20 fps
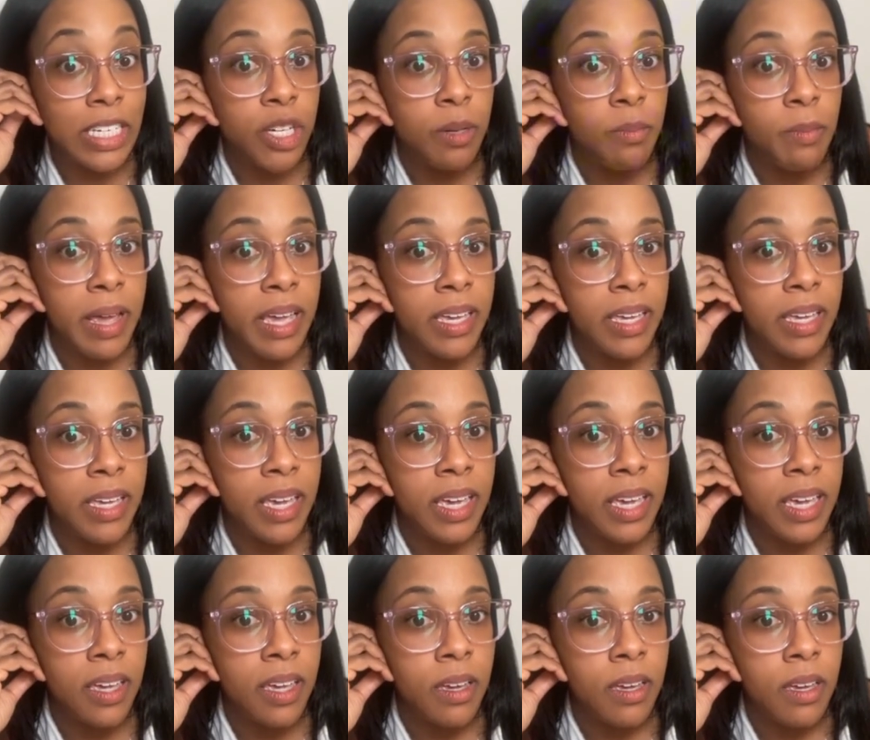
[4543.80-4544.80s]
Thinking
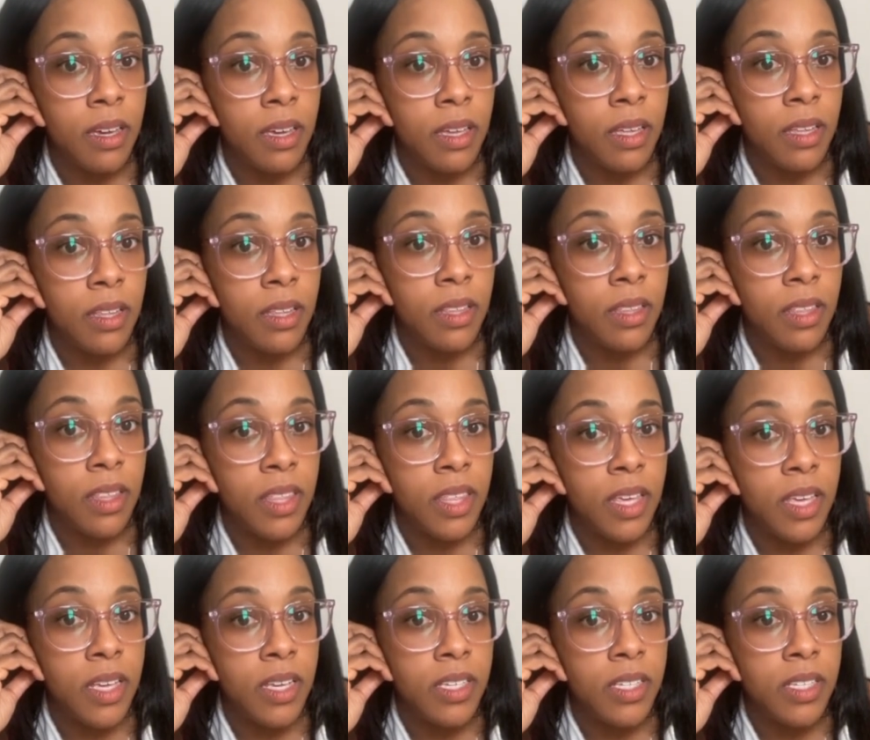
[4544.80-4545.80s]

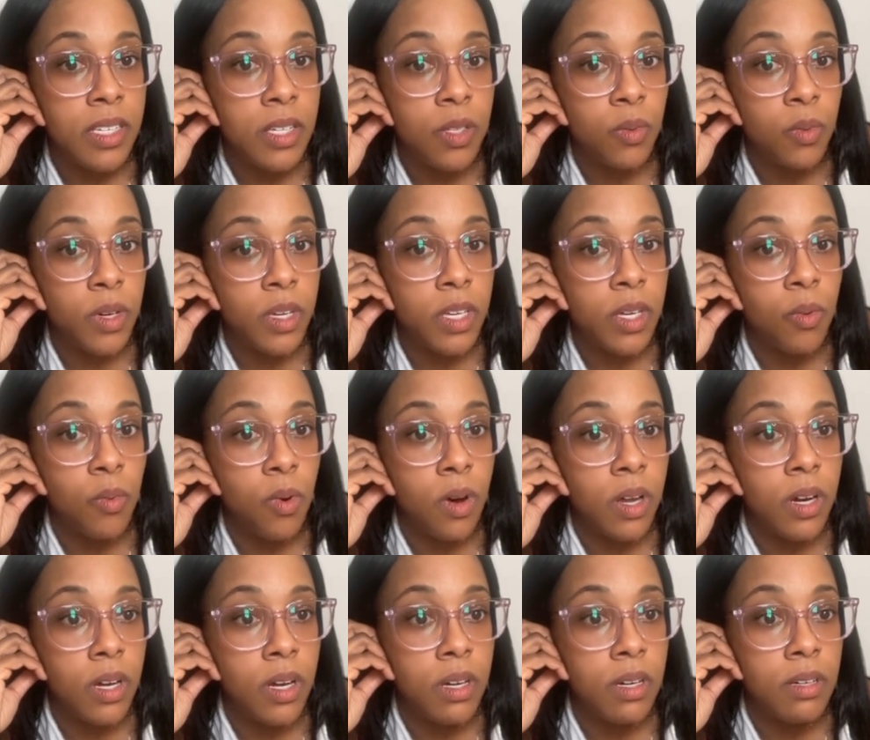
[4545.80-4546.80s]
this is what you
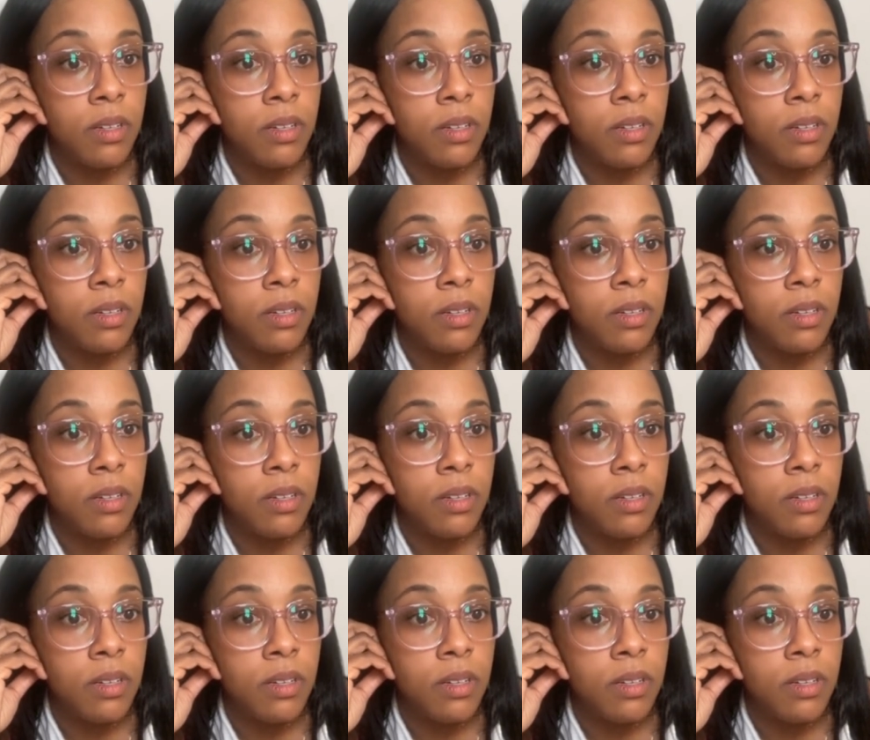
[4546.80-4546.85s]
want to